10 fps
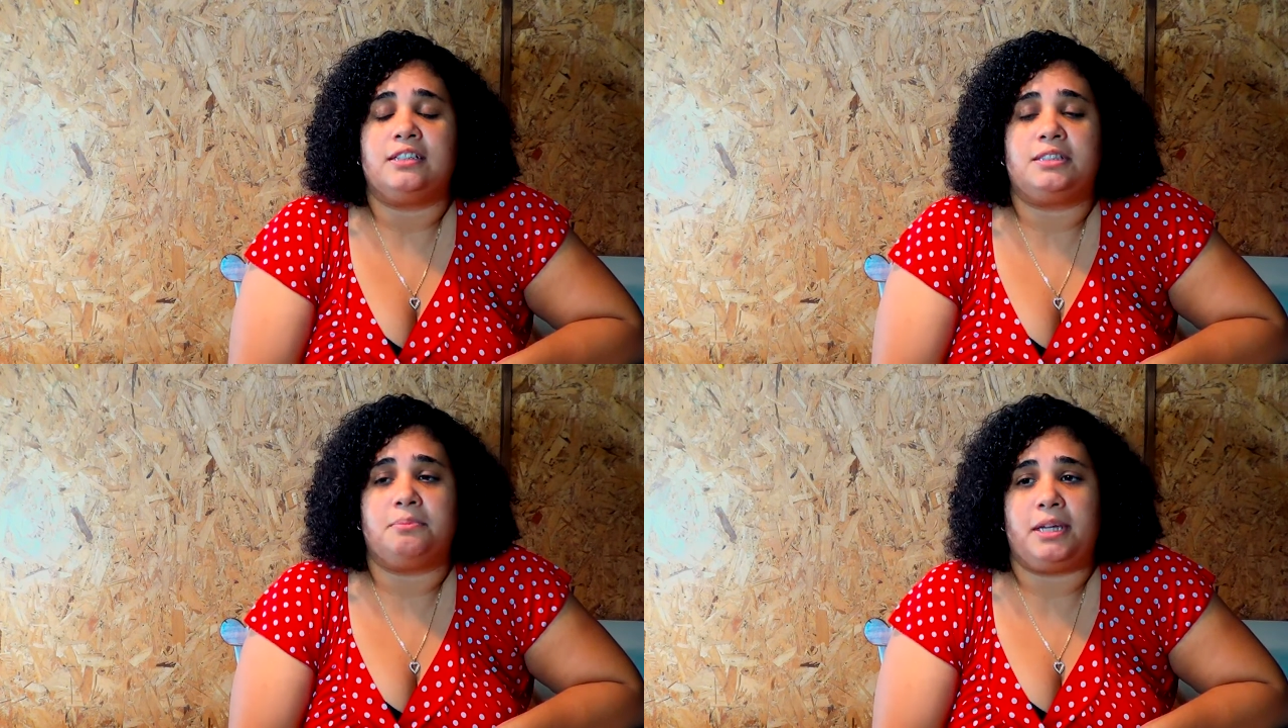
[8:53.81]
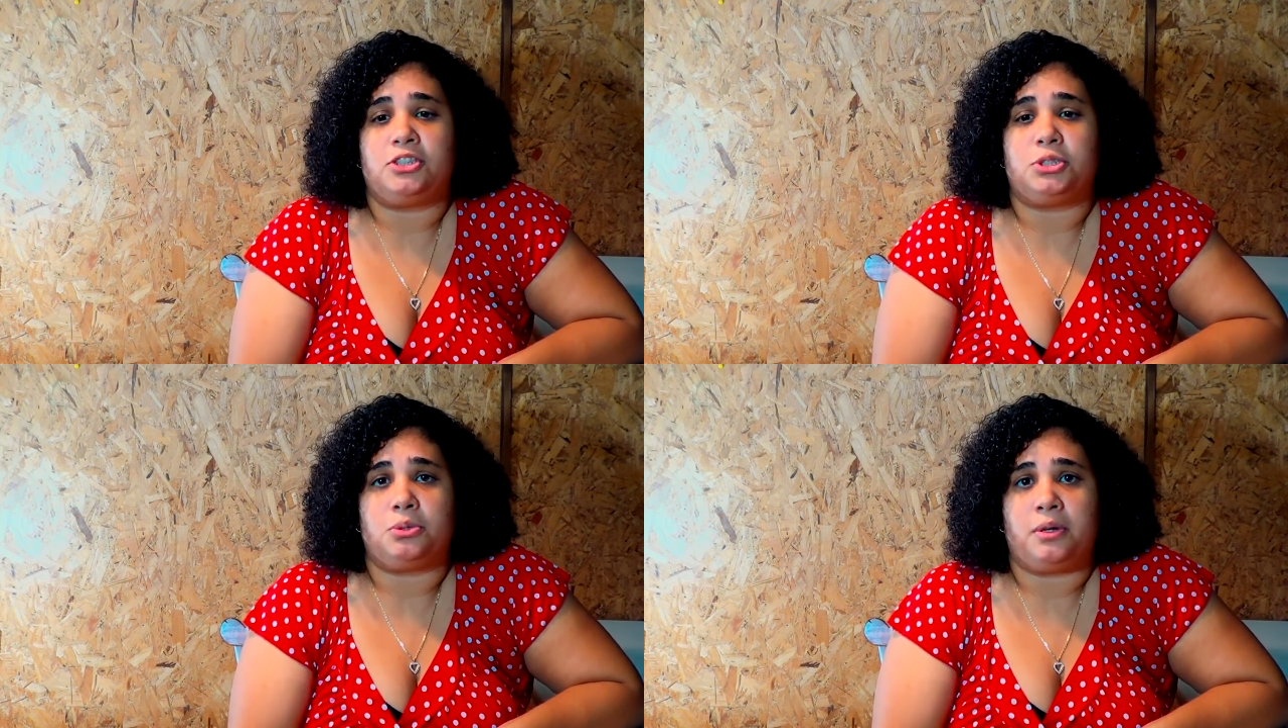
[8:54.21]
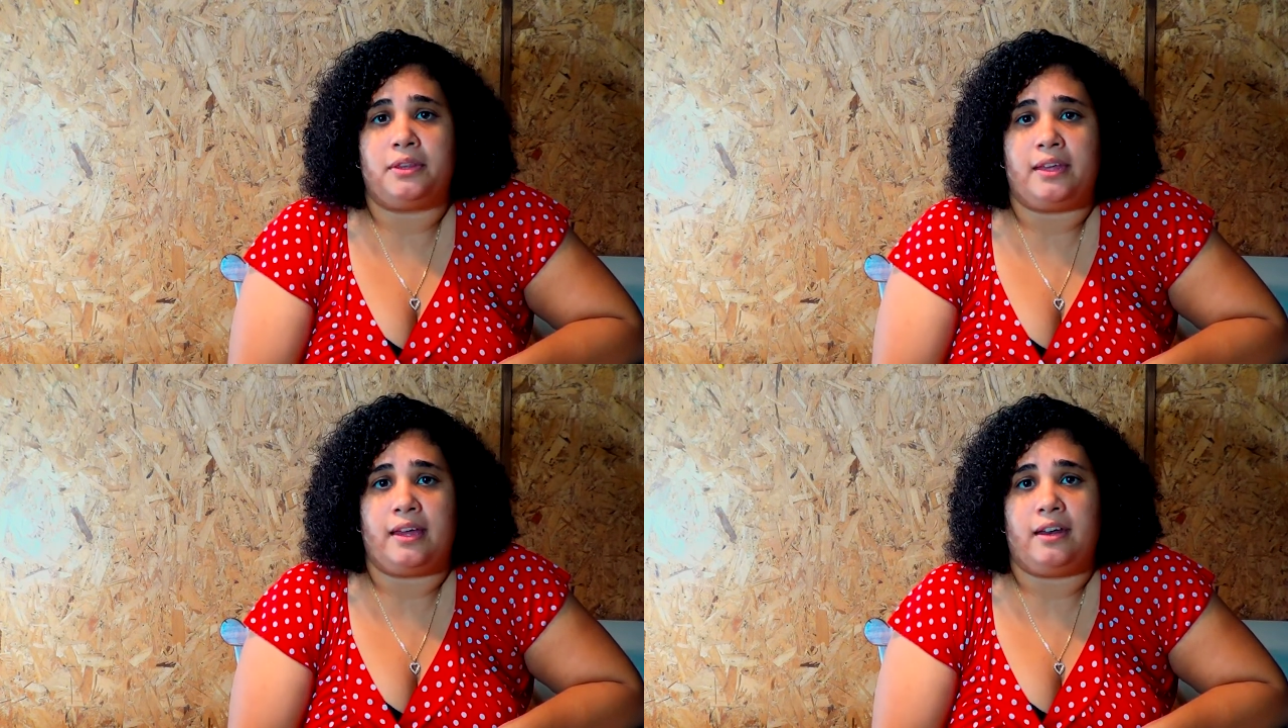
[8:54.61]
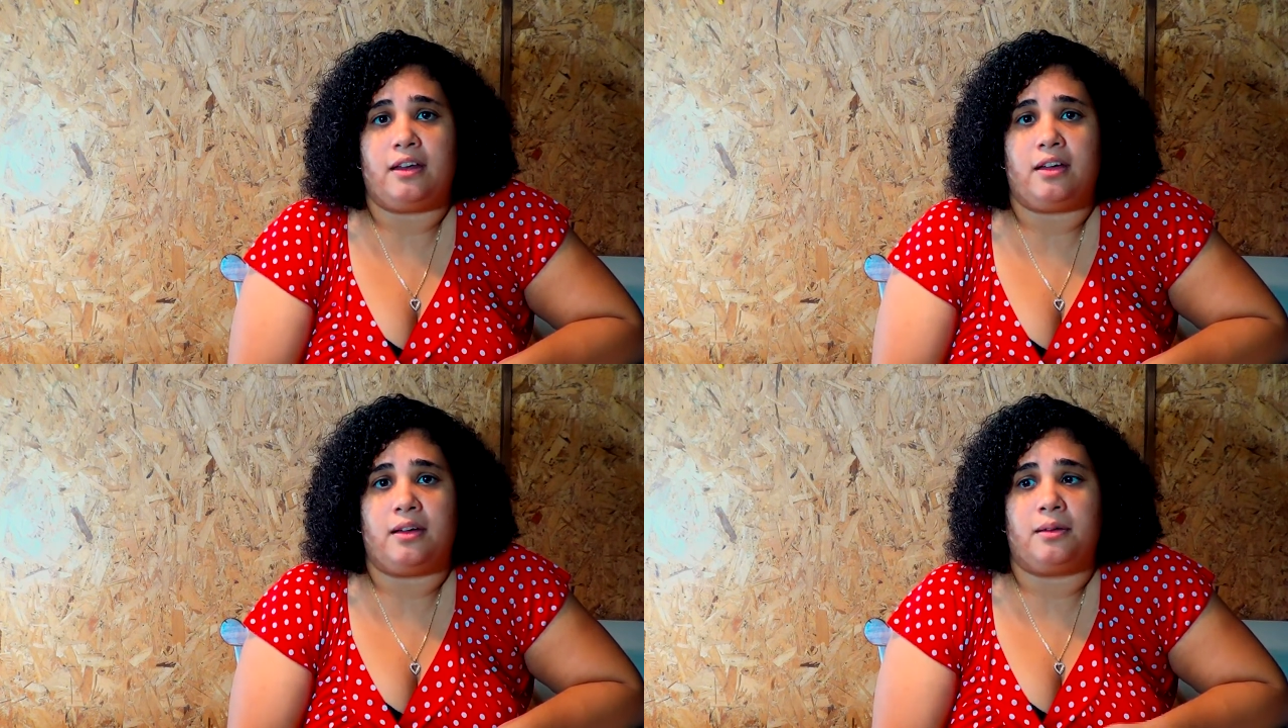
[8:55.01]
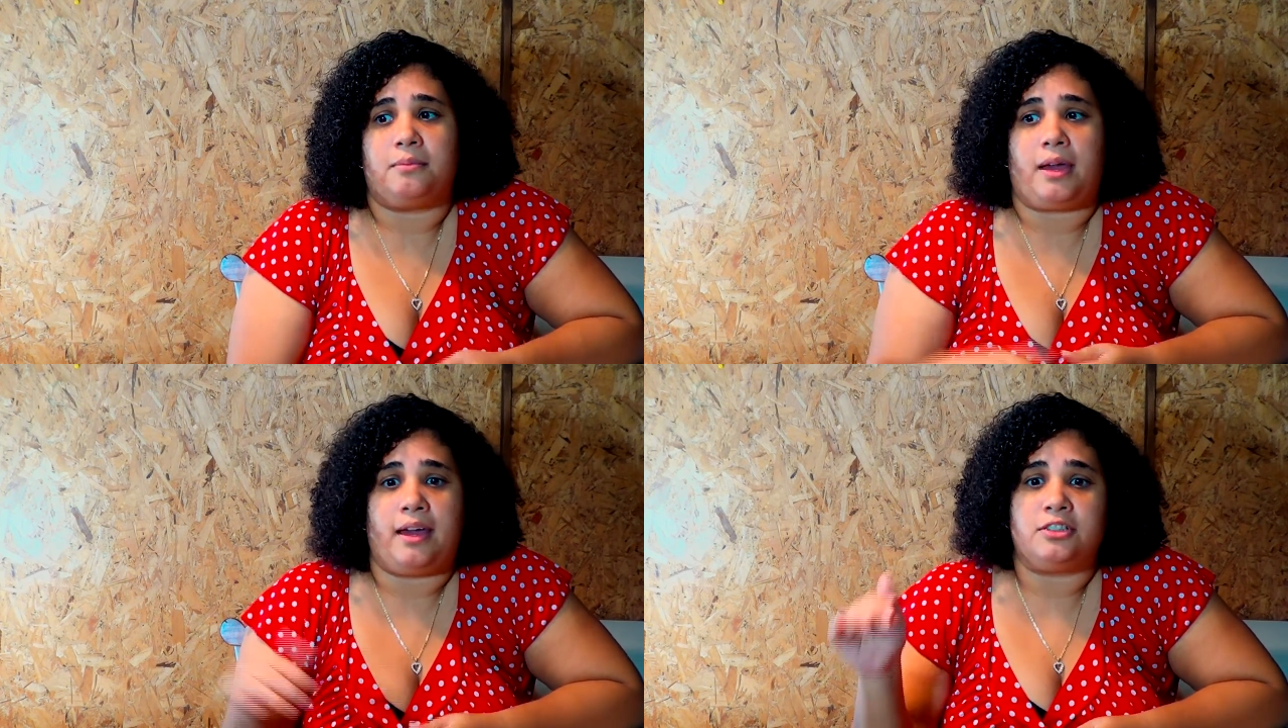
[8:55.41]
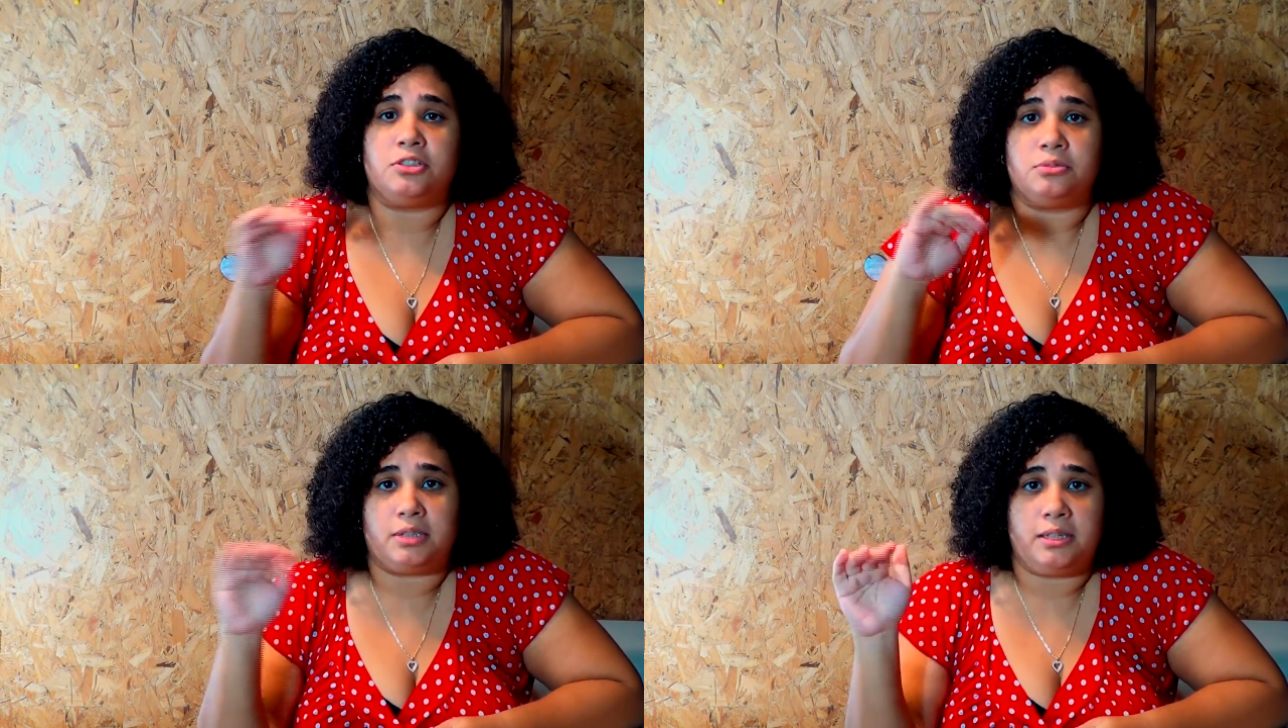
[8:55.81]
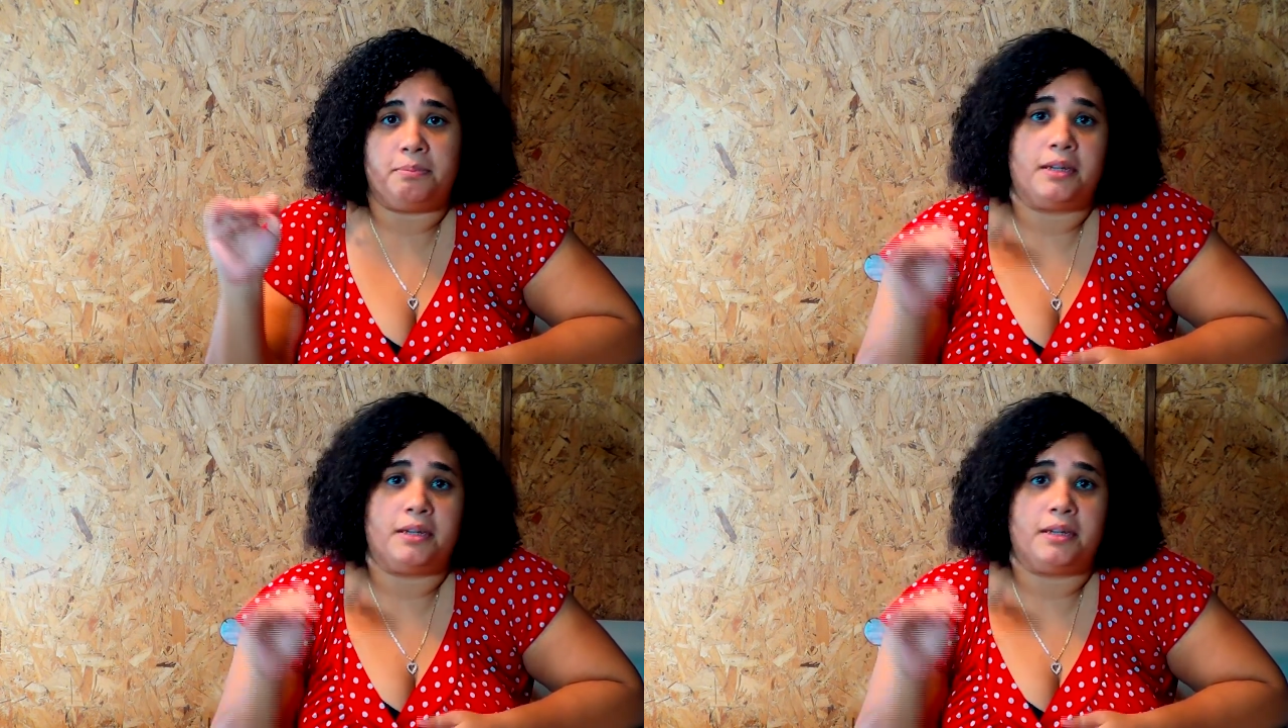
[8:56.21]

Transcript: to make sure that um, I do keep